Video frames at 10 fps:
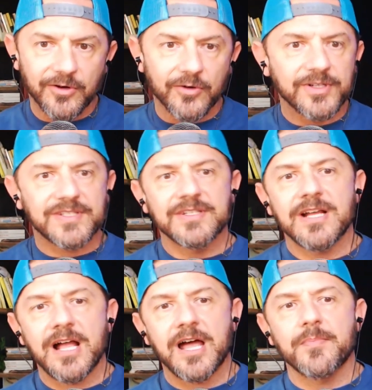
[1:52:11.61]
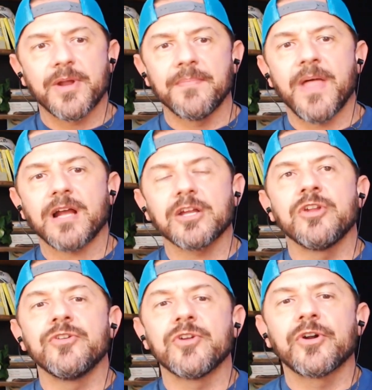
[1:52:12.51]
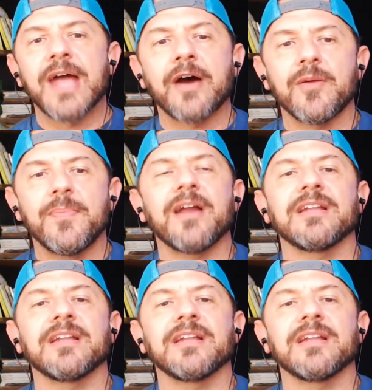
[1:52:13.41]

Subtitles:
or it's not, but I'm not going to nerd out about